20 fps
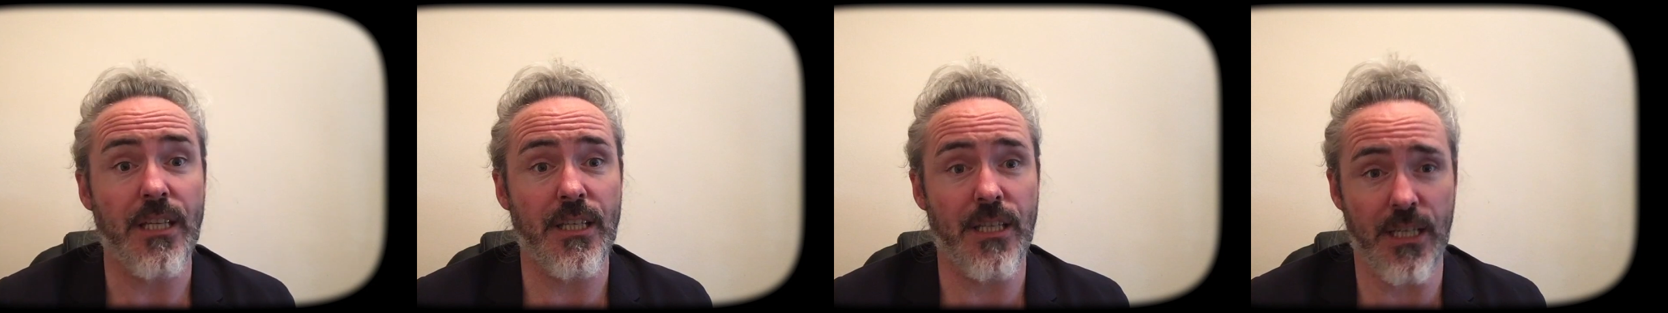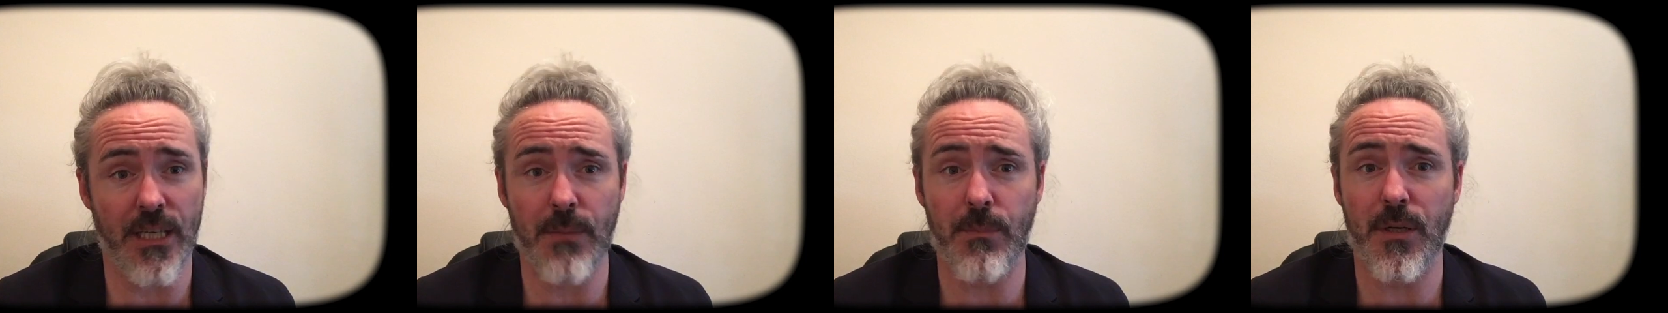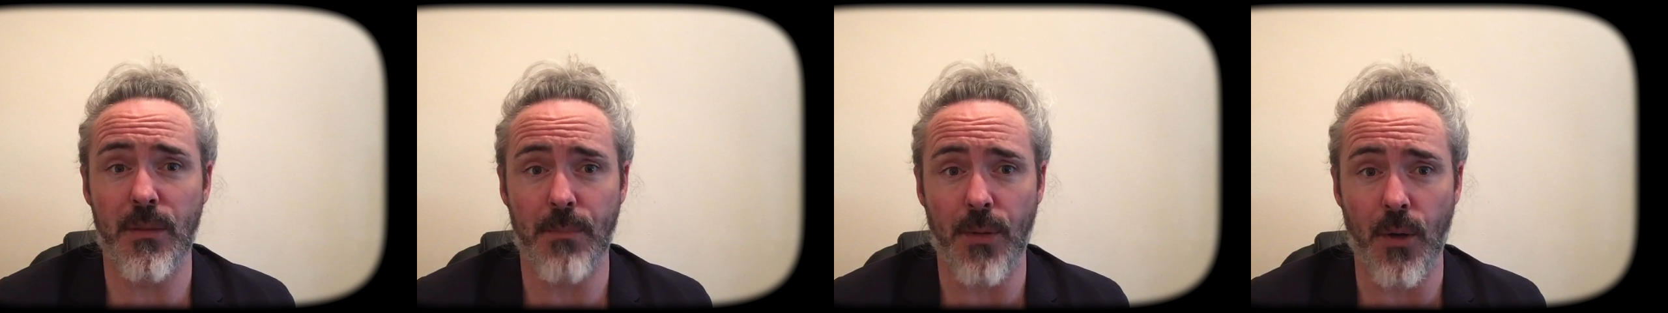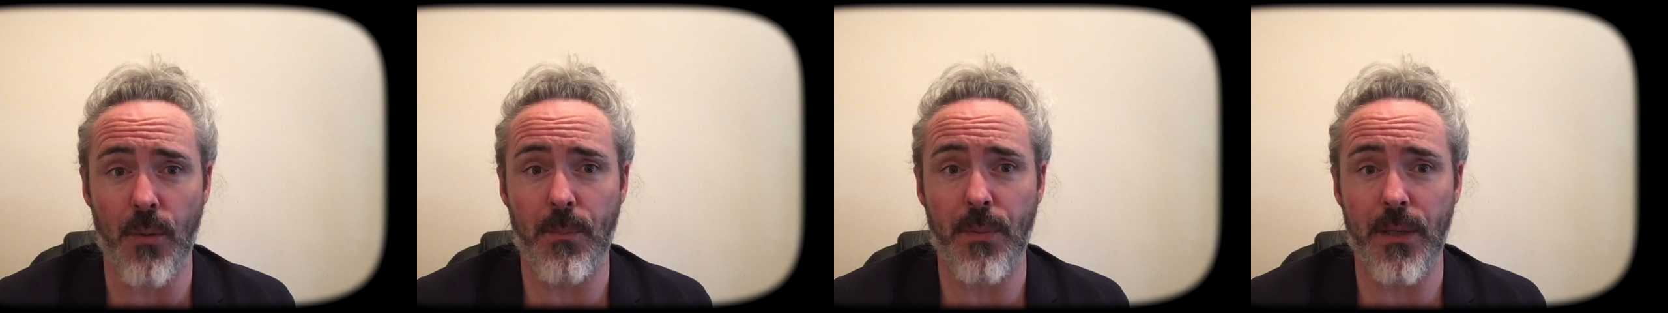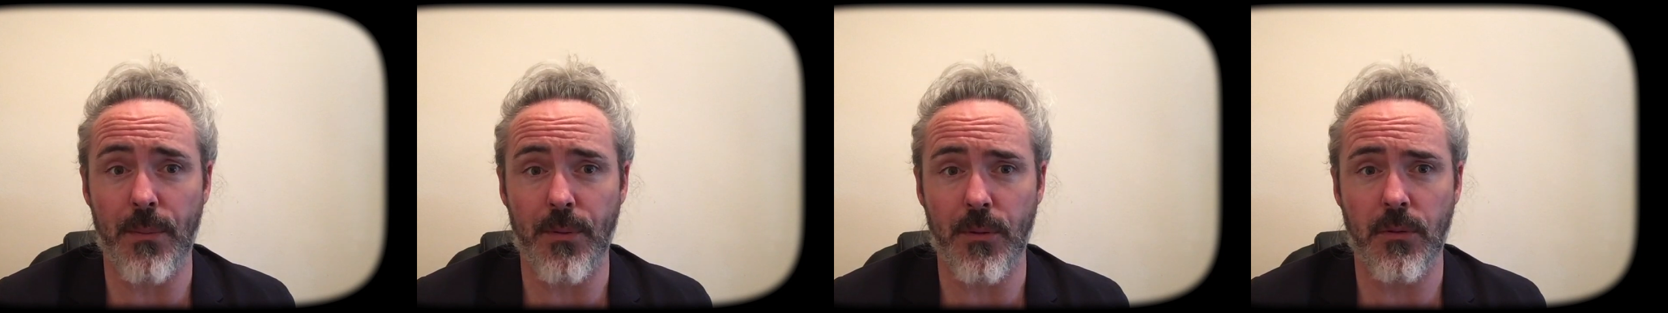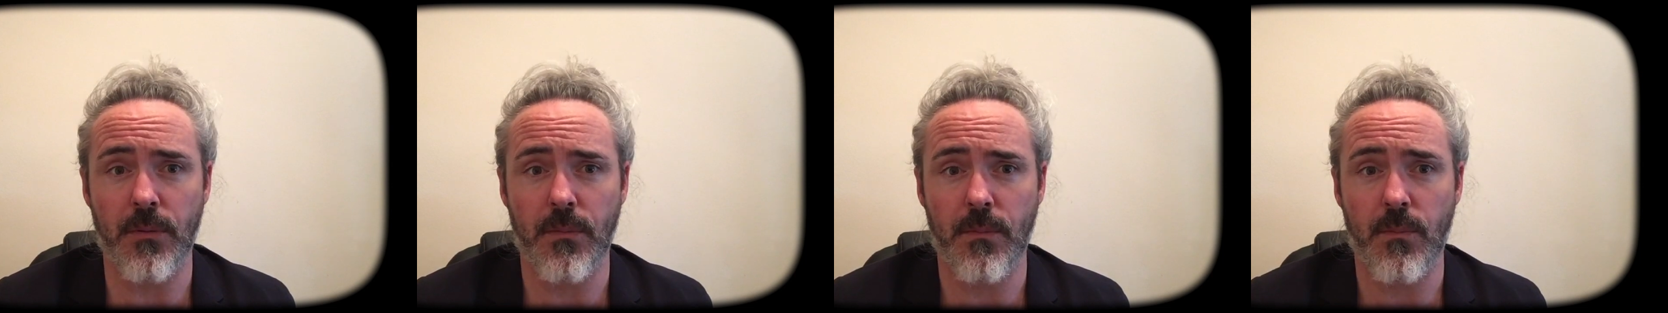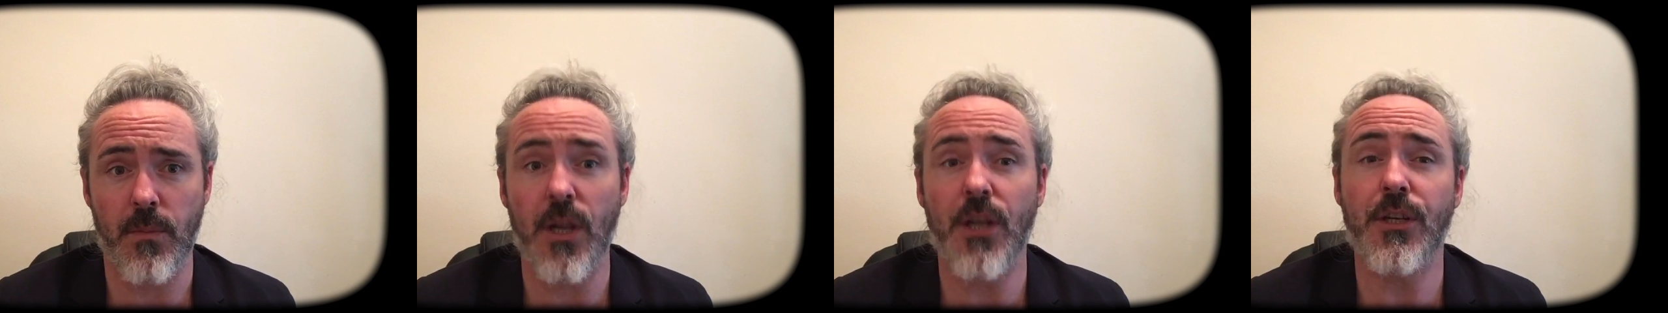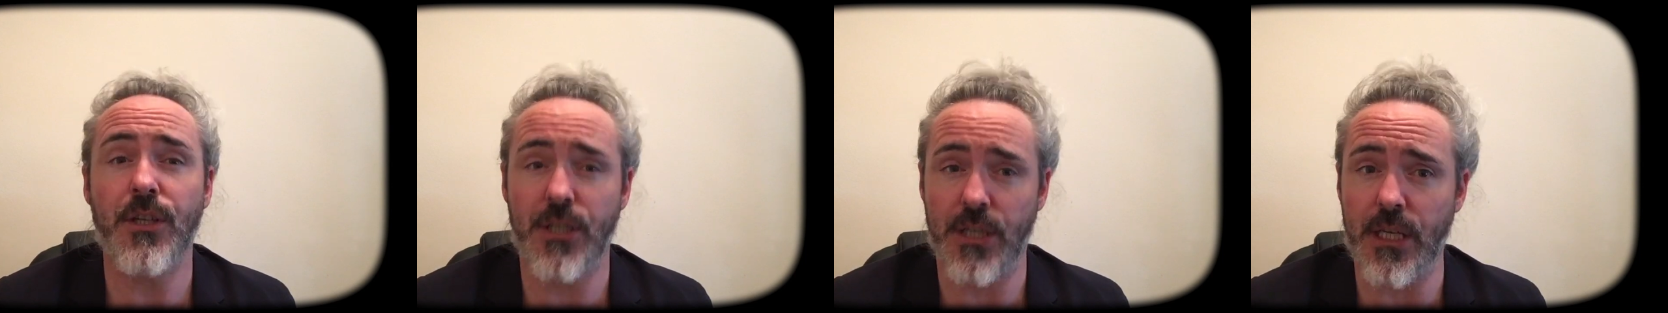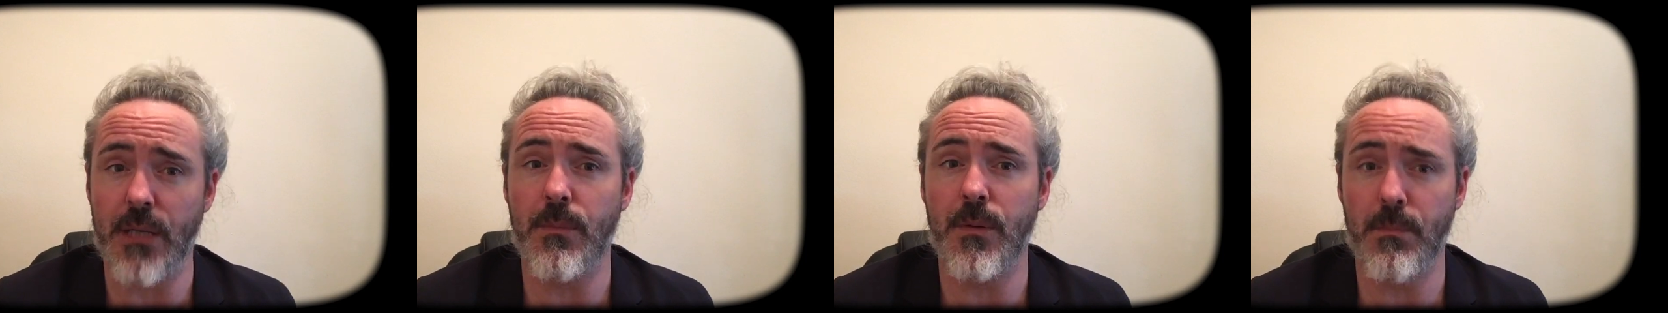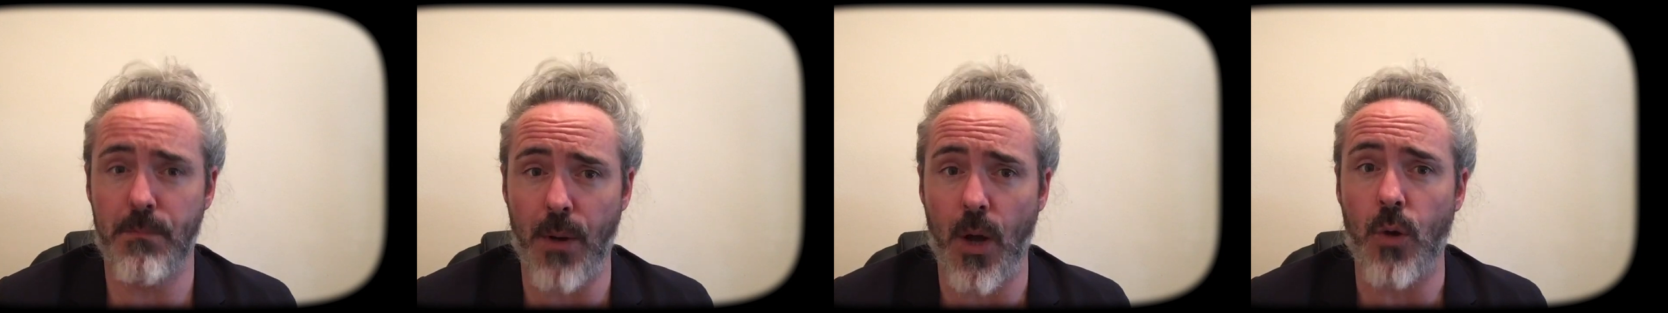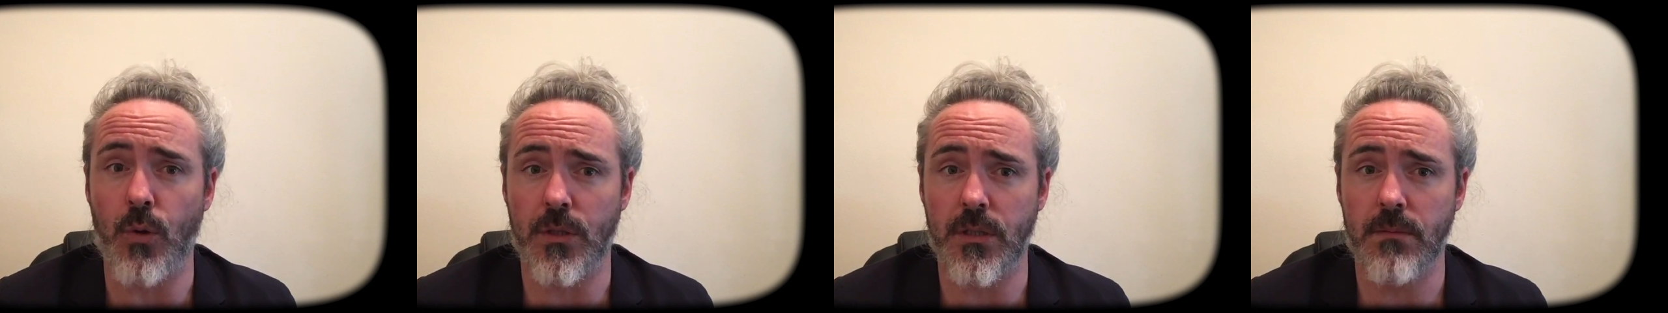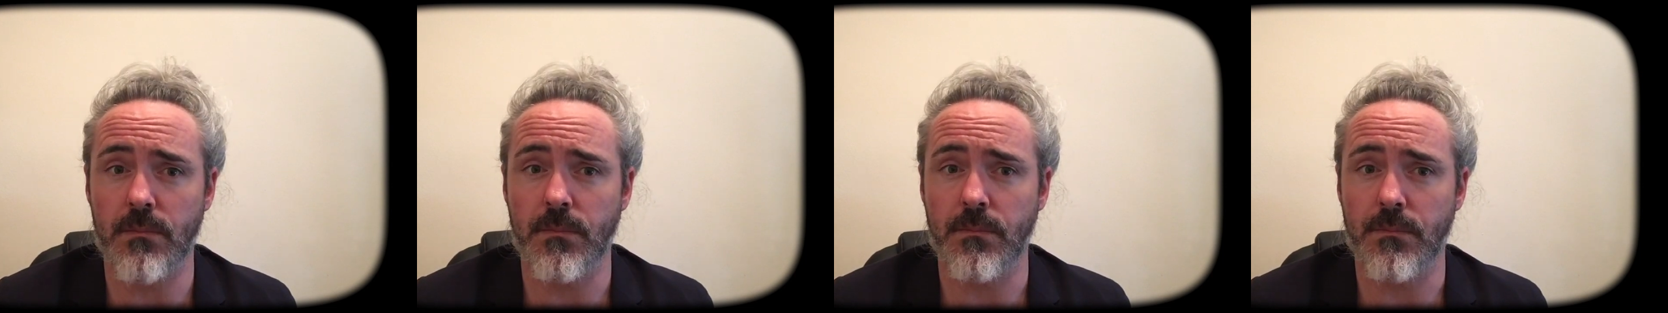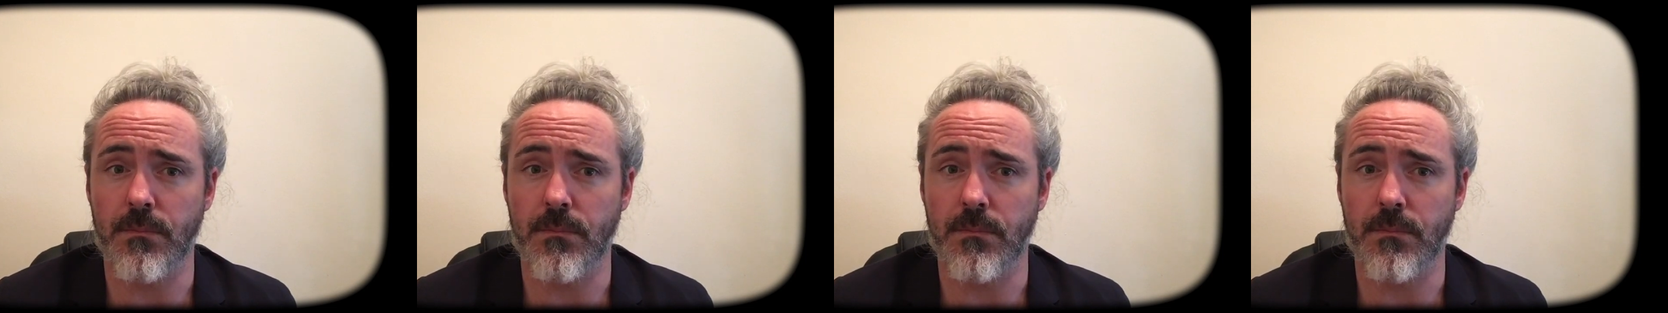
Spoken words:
Demon boat, people. Demon boat.